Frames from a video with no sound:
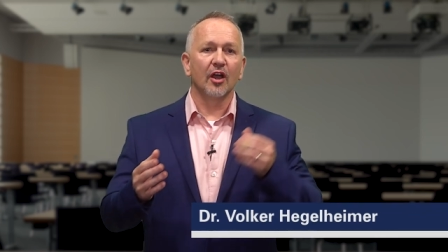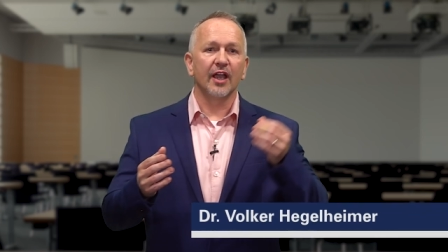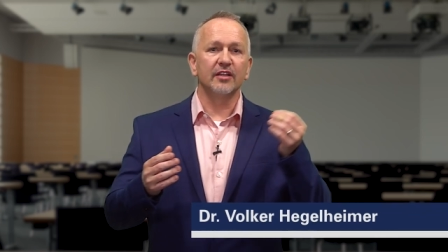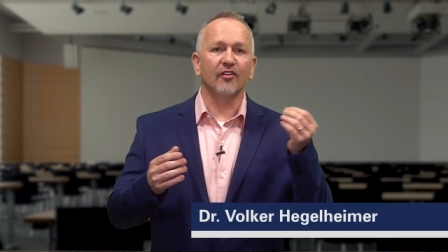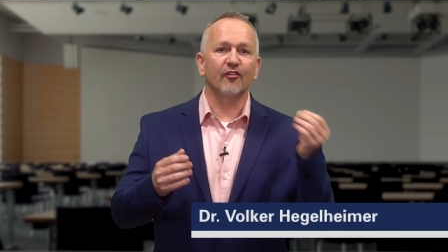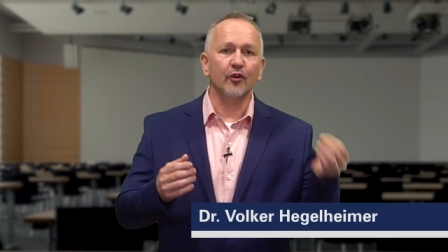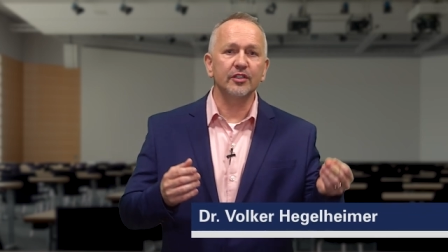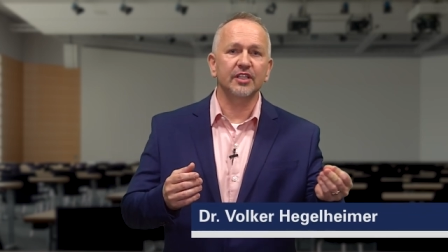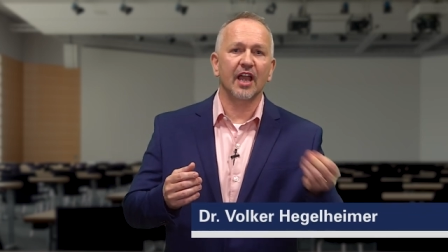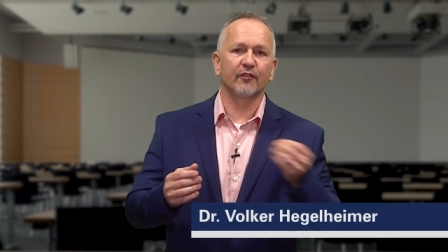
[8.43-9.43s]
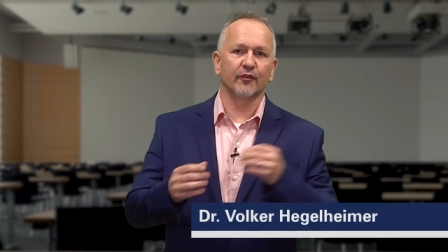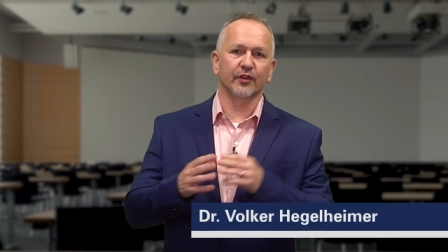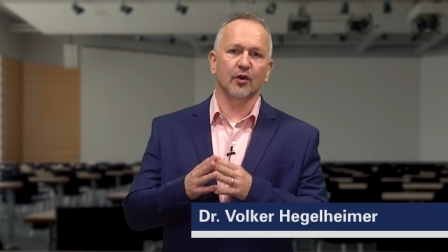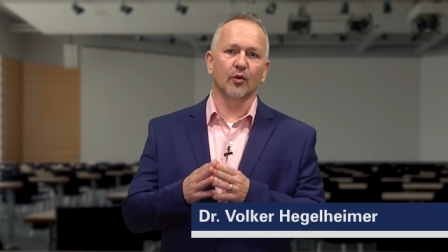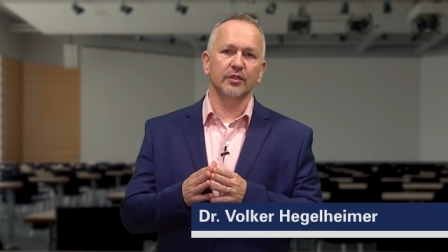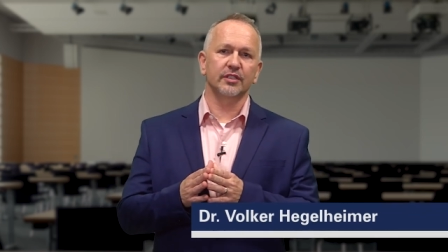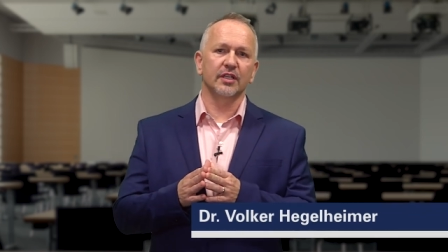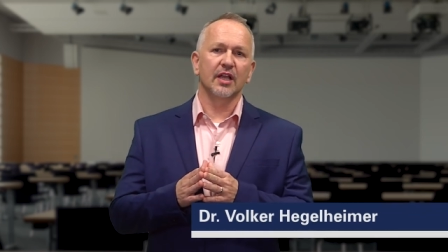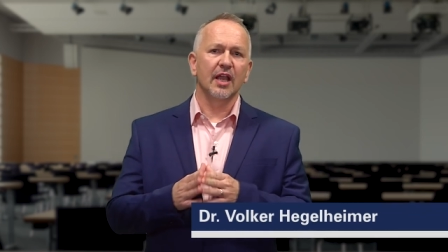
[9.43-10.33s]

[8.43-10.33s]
in the first half of the course,